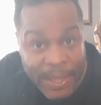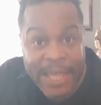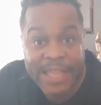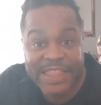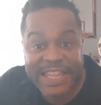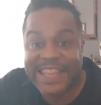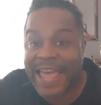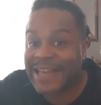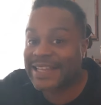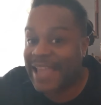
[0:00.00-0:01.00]
then
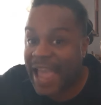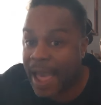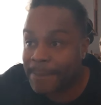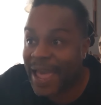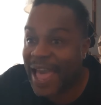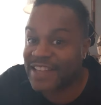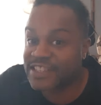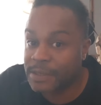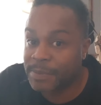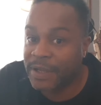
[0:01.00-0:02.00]
that gap has
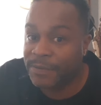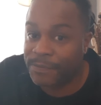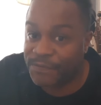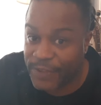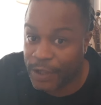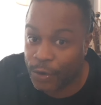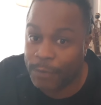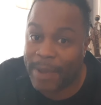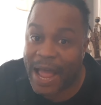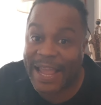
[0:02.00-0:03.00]
to be filled
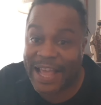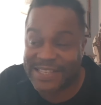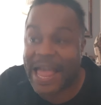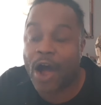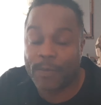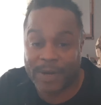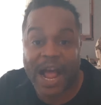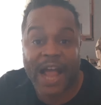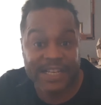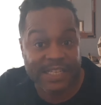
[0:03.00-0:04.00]
by, as Albert
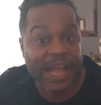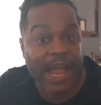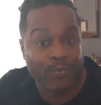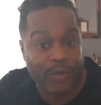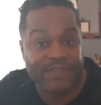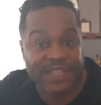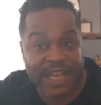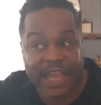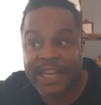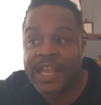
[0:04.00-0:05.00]
Einstein would have
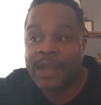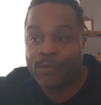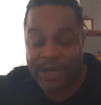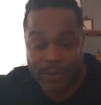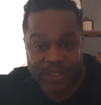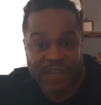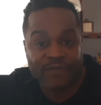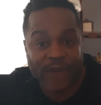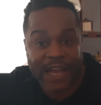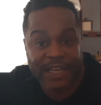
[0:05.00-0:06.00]
said when he was
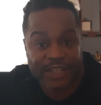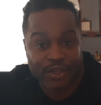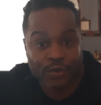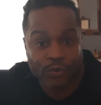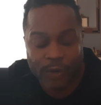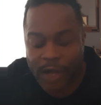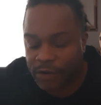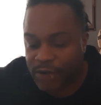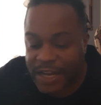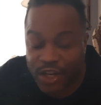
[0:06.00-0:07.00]
invited to
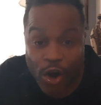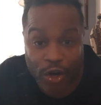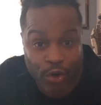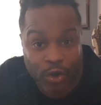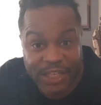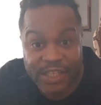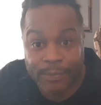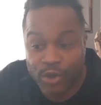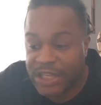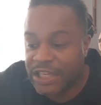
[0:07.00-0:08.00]
write an article in
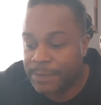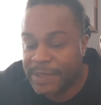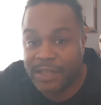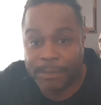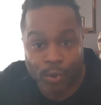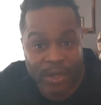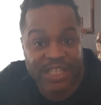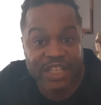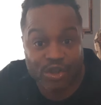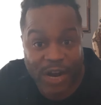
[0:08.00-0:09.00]
W.E.B. Du
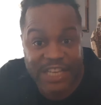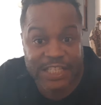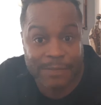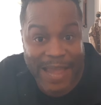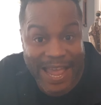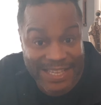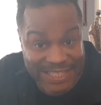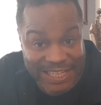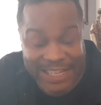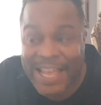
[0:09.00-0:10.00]
Bois's Crisis
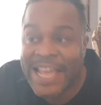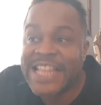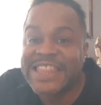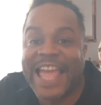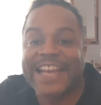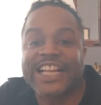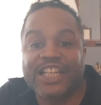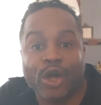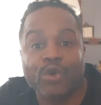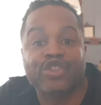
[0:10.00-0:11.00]
magazine, that
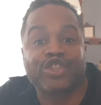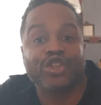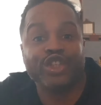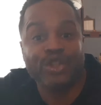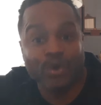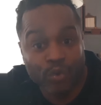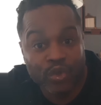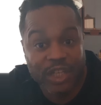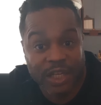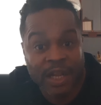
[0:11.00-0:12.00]
closer
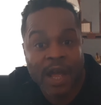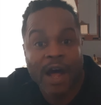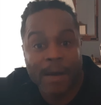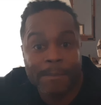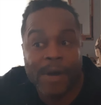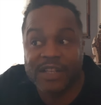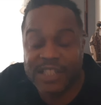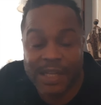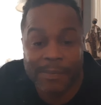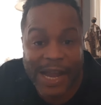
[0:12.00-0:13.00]
union amongst
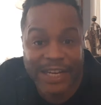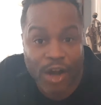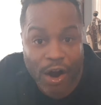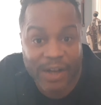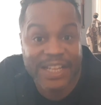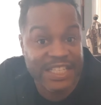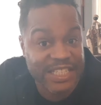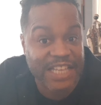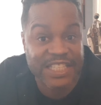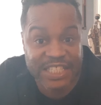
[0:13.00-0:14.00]
the minority is
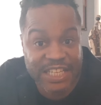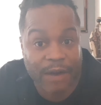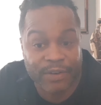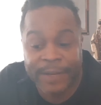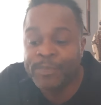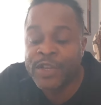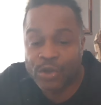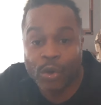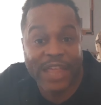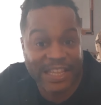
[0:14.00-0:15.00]
necessary
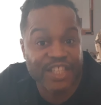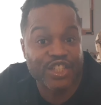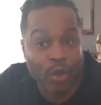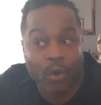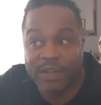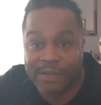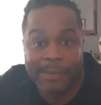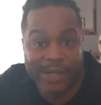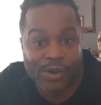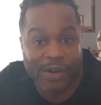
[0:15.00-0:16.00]
so that the soul of the
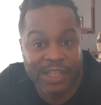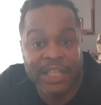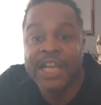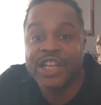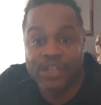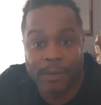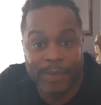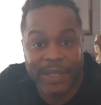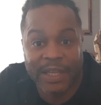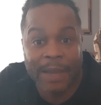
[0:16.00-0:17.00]
minority should
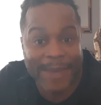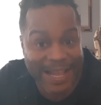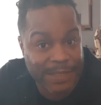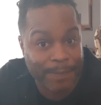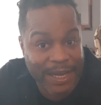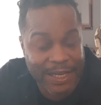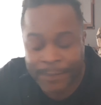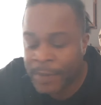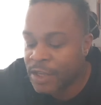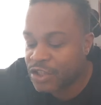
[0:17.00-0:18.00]
be emancipated.
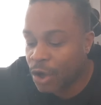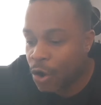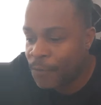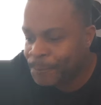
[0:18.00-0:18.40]
So